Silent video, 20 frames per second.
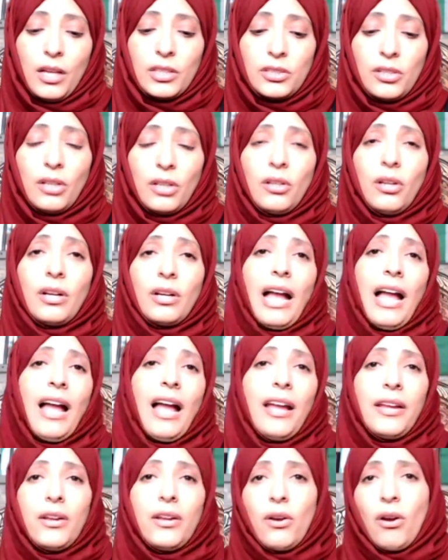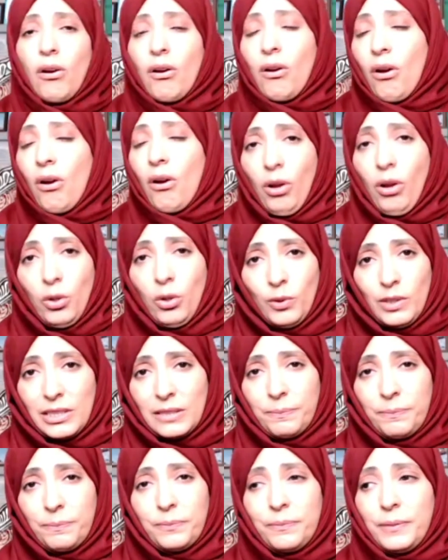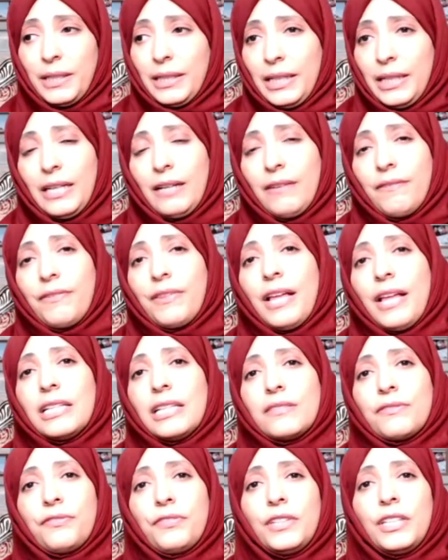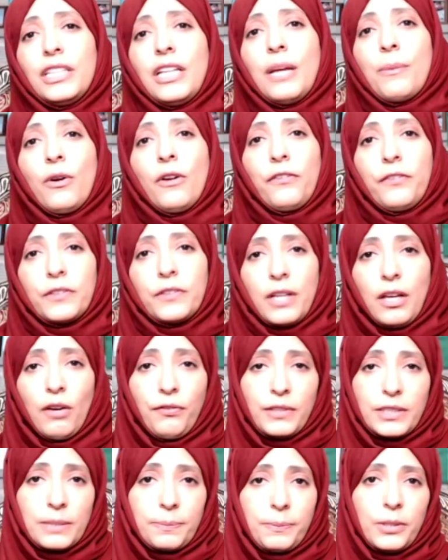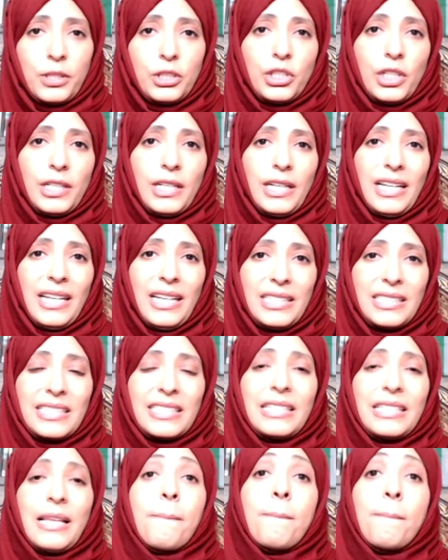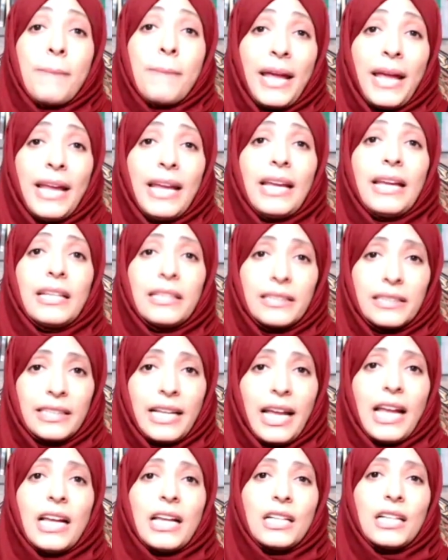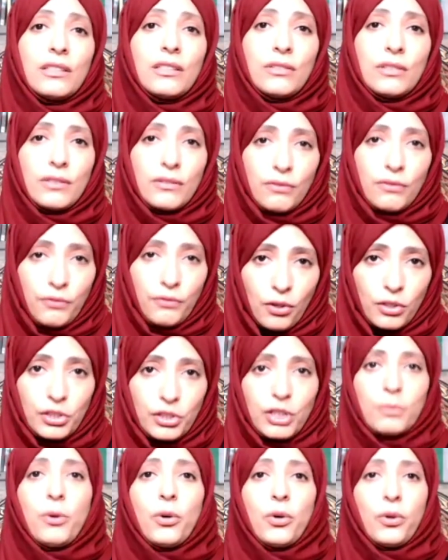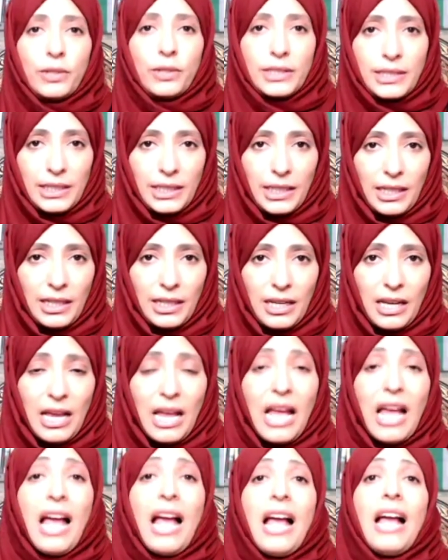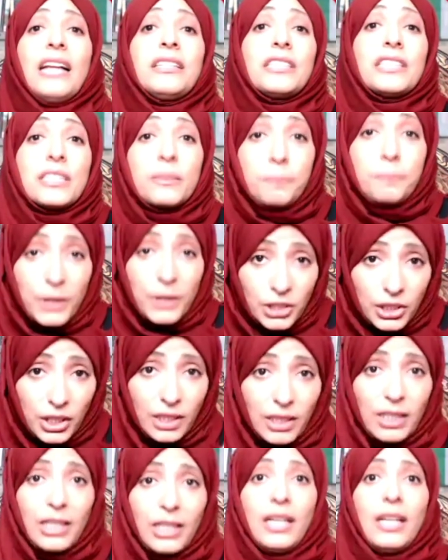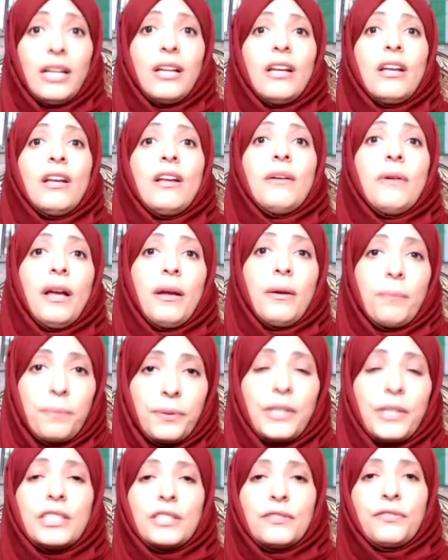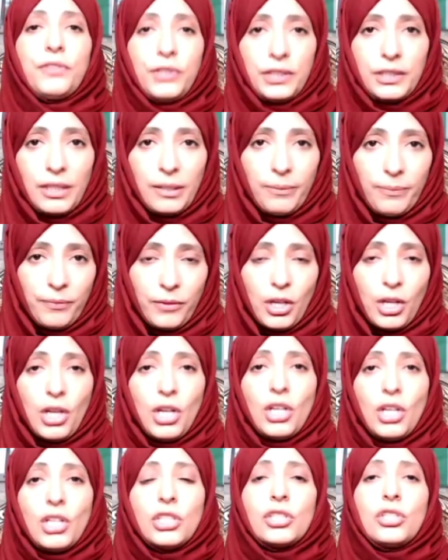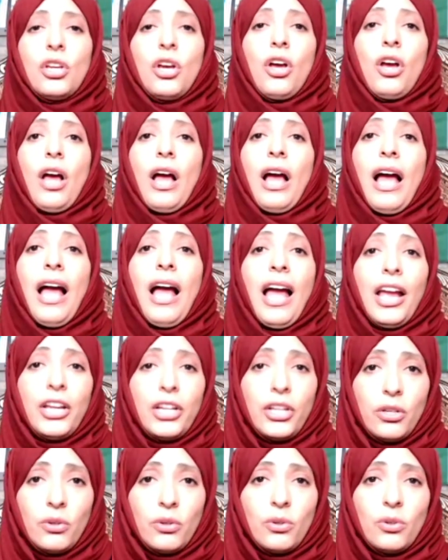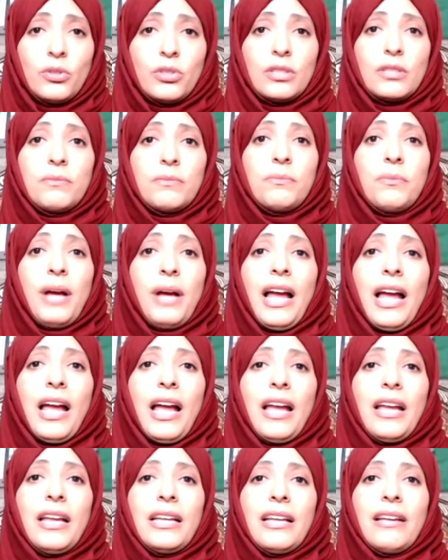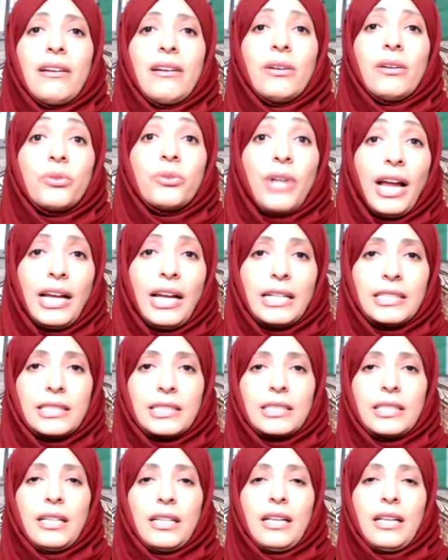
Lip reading: So look, I always believe that freedom of expression is the main gate for democracy, and especially press freedom. So I used my right